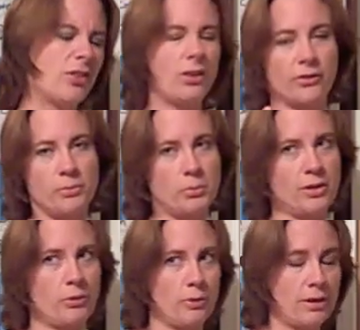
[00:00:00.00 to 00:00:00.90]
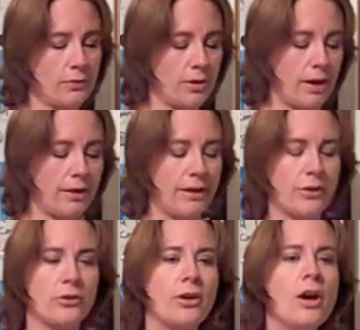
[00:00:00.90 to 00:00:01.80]
You can also bring 3 different
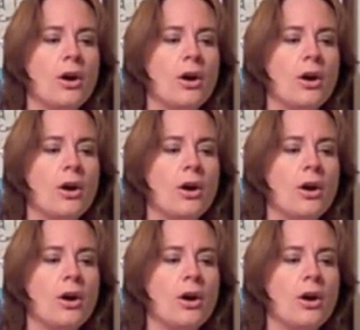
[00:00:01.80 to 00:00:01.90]
highlighters.